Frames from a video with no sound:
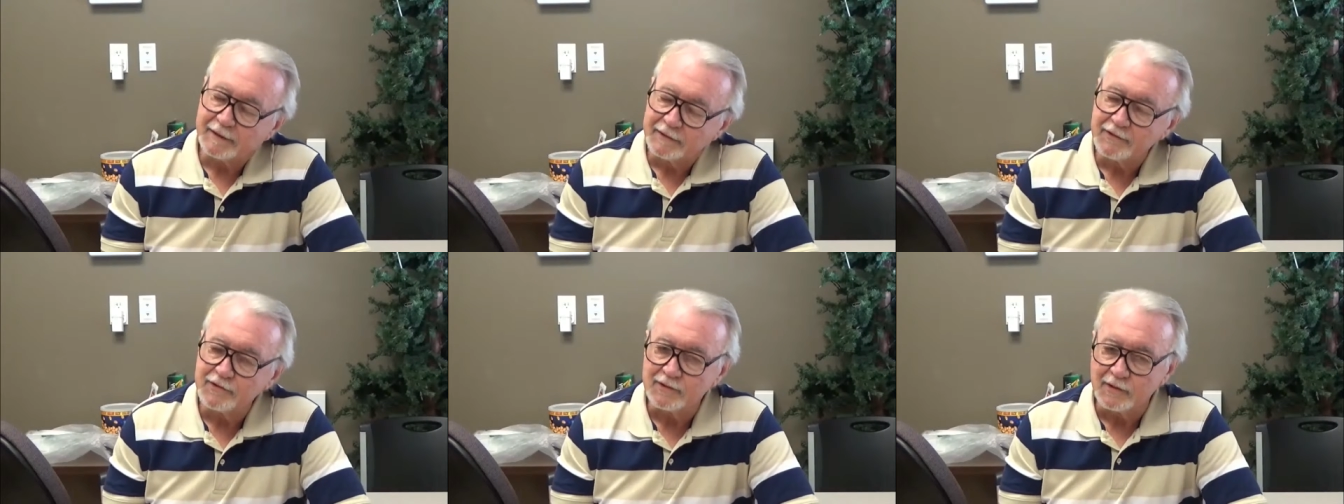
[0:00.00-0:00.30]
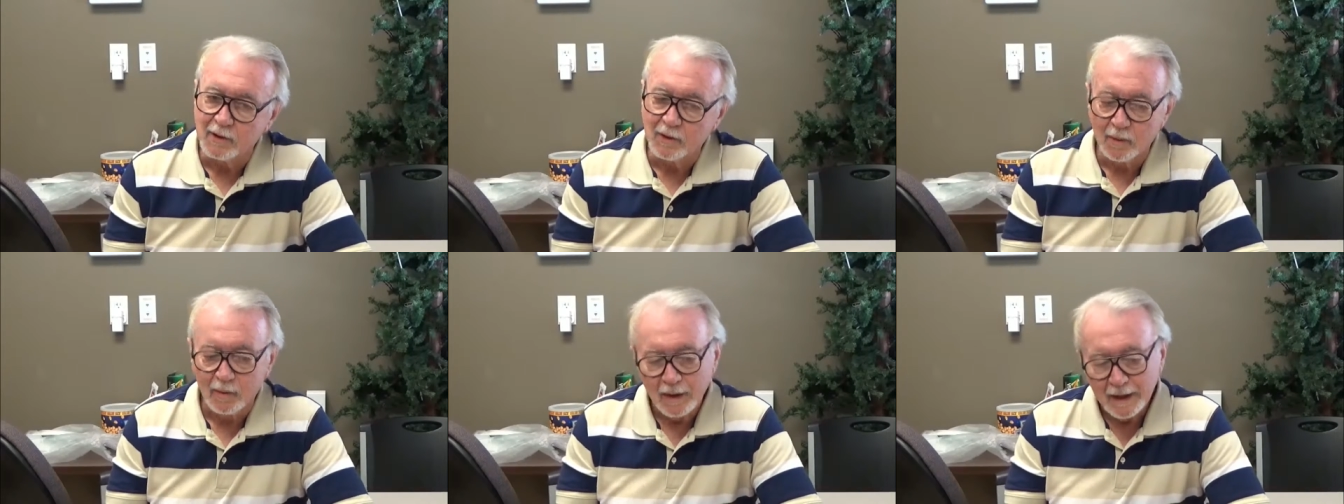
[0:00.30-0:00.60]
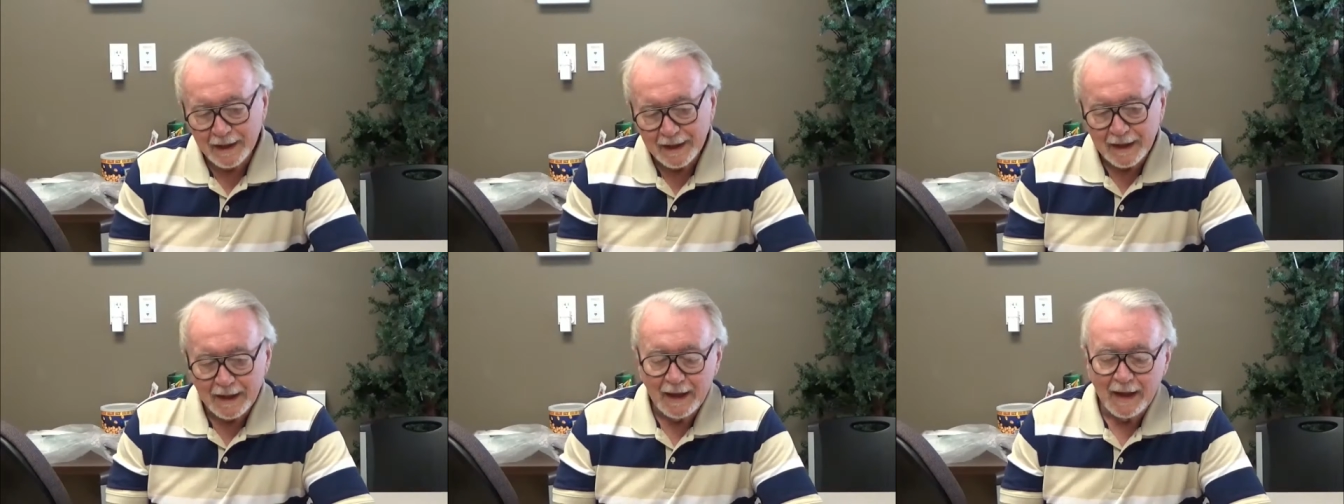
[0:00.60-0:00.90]
So
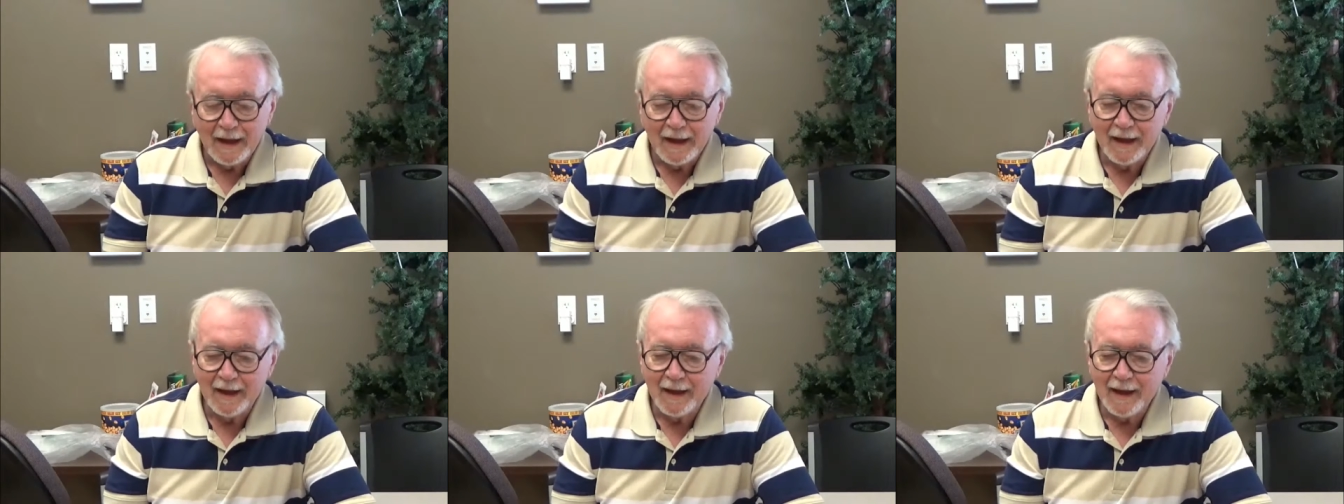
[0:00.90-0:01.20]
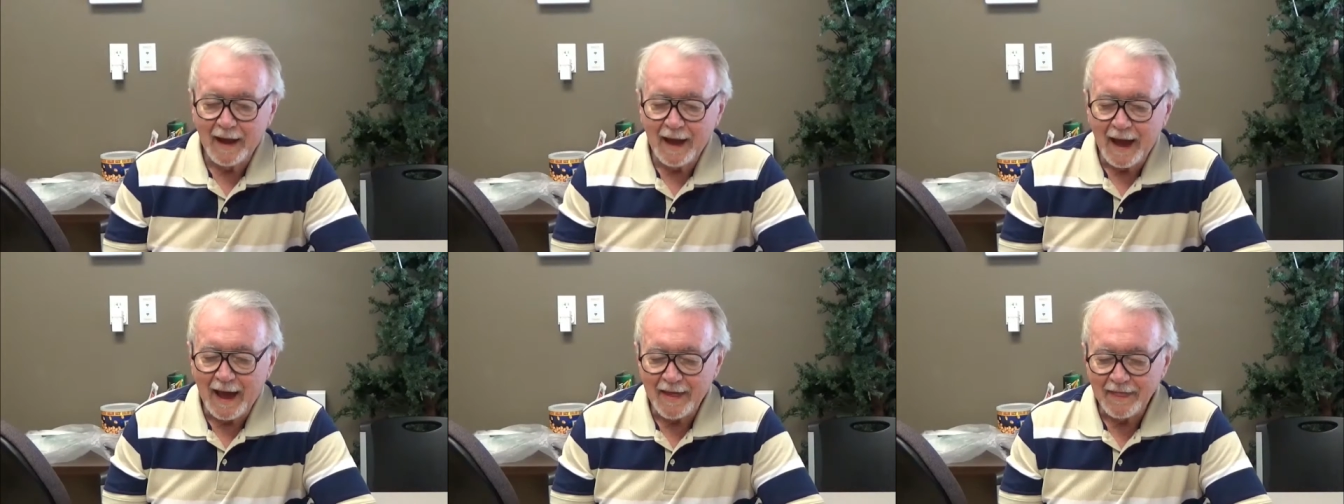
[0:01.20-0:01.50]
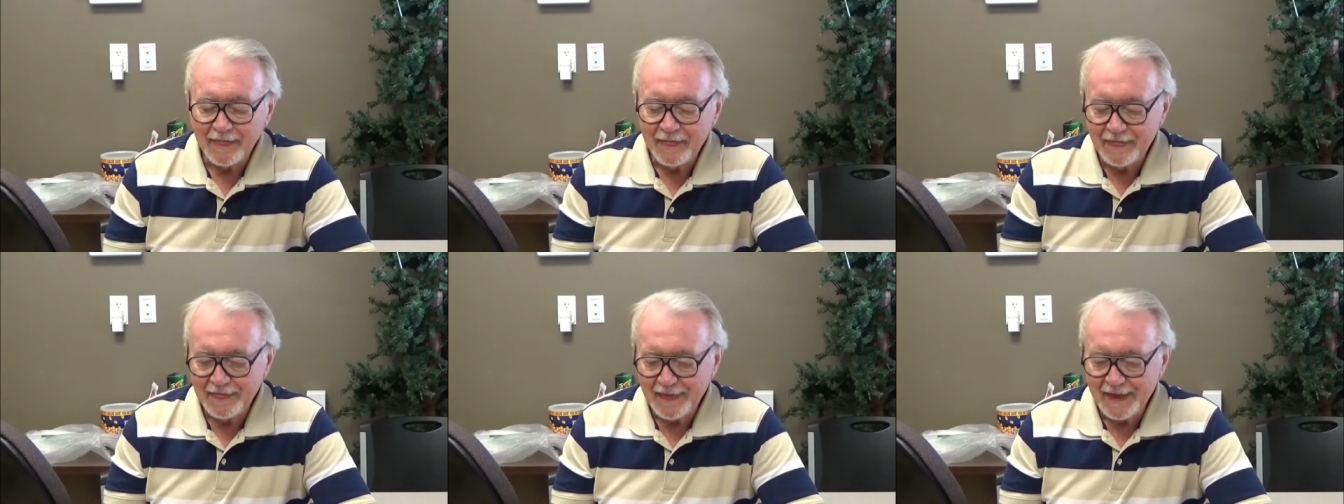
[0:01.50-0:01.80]
I
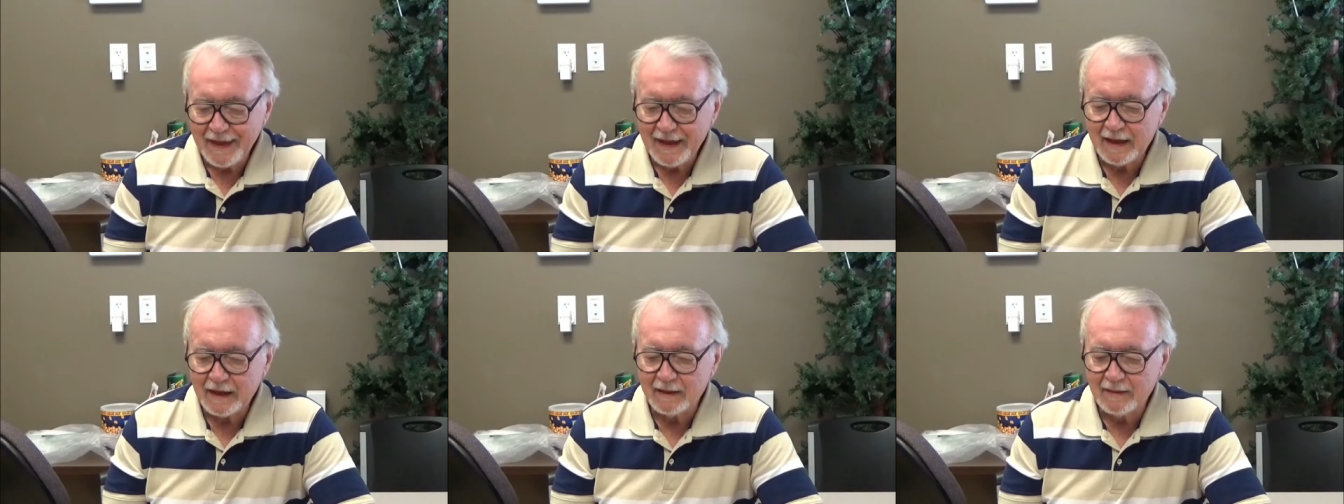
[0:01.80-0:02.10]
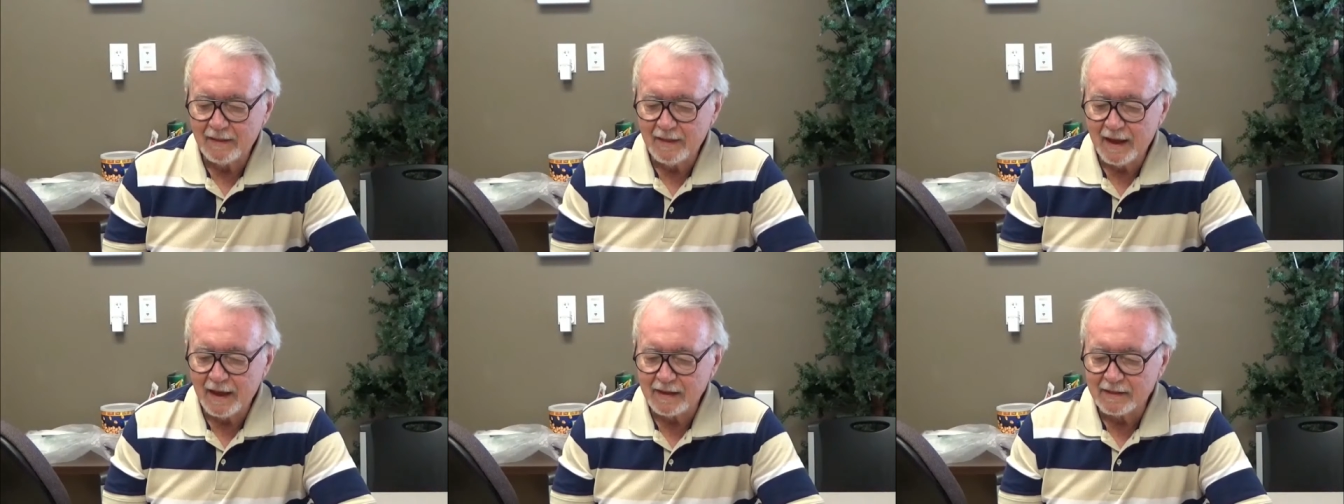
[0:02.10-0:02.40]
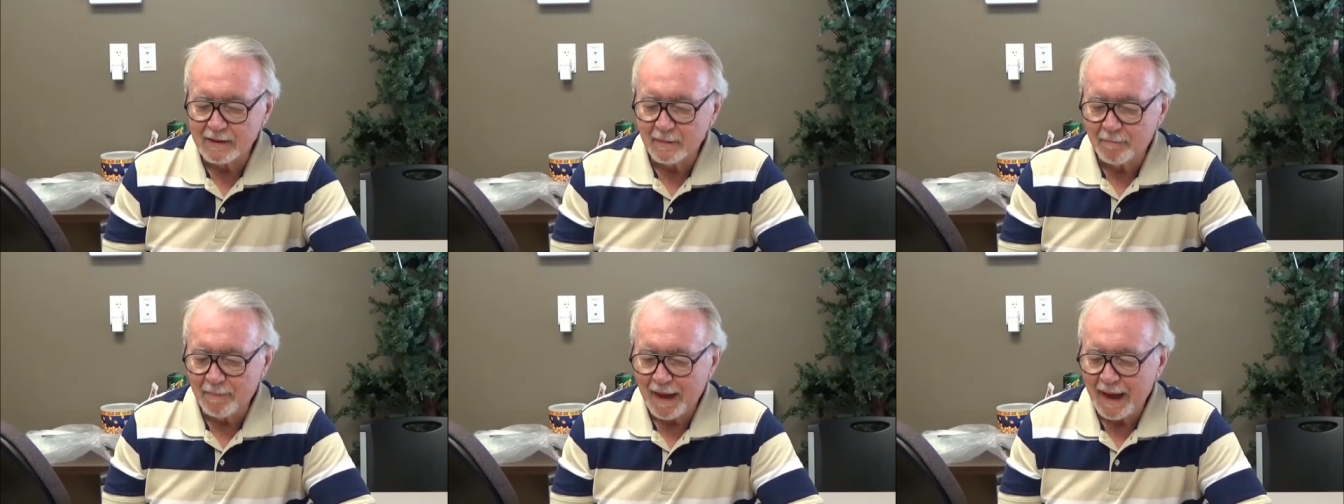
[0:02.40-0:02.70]
think
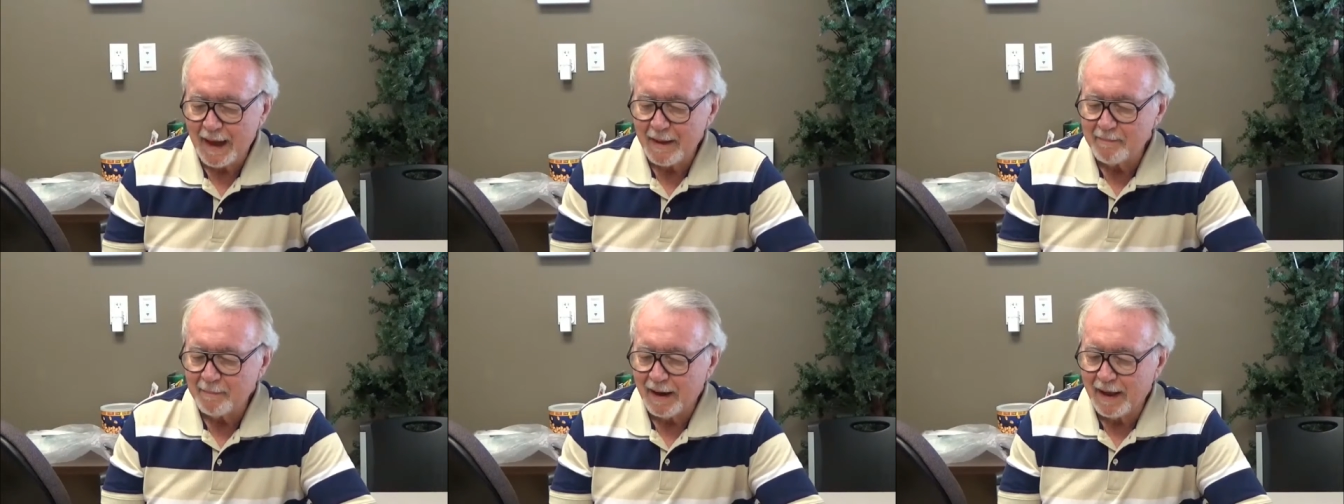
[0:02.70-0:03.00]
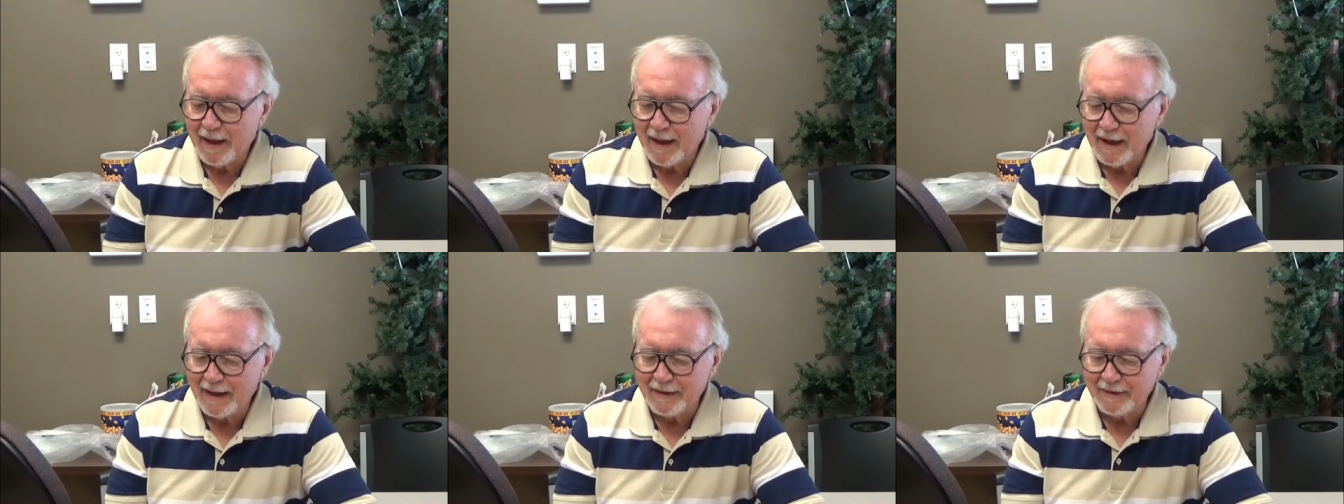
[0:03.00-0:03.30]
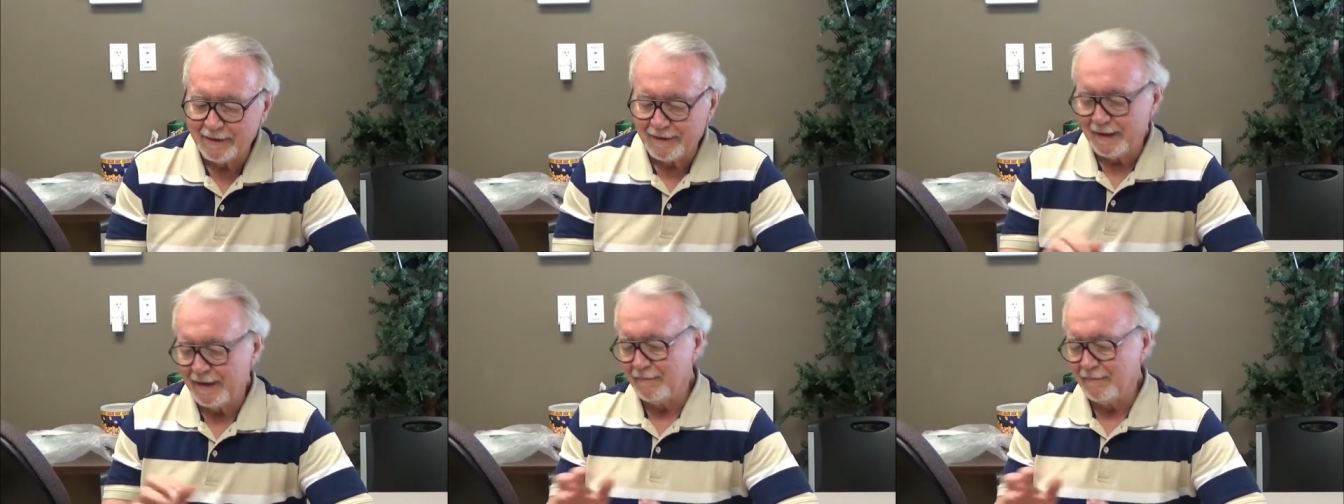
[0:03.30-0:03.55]
that the pipeline,